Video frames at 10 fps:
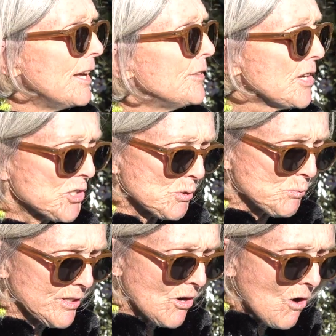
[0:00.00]
This was
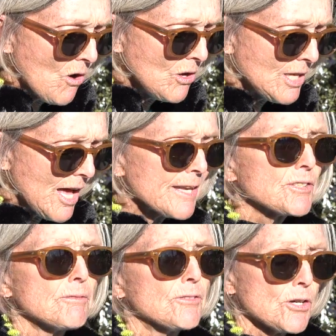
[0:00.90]
when a whole lot of
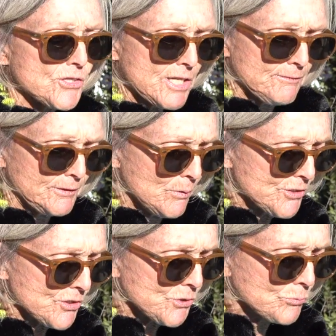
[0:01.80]
diverse
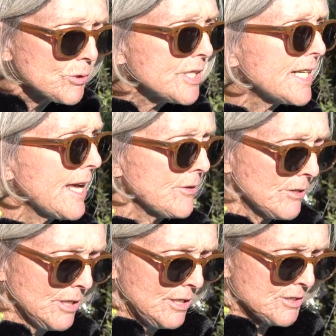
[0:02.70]
influences grew together